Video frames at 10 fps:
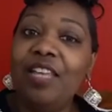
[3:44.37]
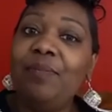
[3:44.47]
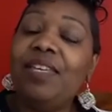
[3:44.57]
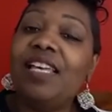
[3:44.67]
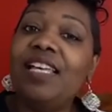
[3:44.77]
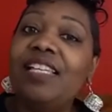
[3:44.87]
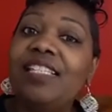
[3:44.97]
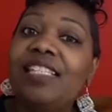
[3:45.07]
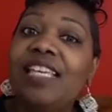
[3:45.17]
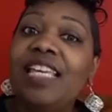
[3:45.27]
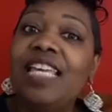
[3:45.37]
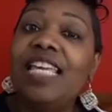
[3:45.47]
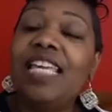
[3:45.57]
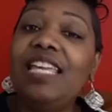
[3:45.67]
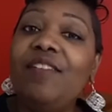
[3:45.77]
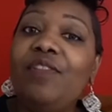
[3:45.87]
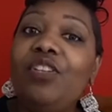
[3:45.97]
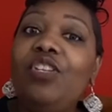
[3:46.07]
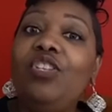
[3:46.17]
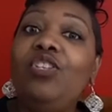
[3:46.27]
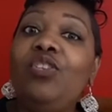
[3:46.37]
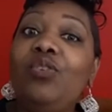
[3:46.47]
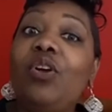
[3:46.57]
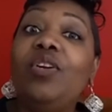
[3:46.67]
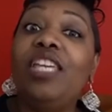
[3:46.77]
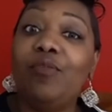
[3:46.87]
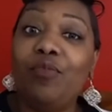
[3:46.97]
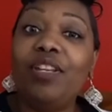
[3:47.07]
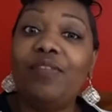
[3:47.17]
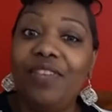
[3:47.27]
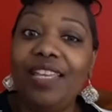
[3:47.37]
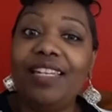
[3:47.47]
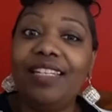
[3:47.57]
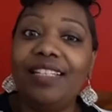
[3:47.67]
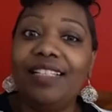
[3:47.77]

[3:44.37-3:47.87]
Because if you don't get rid of it,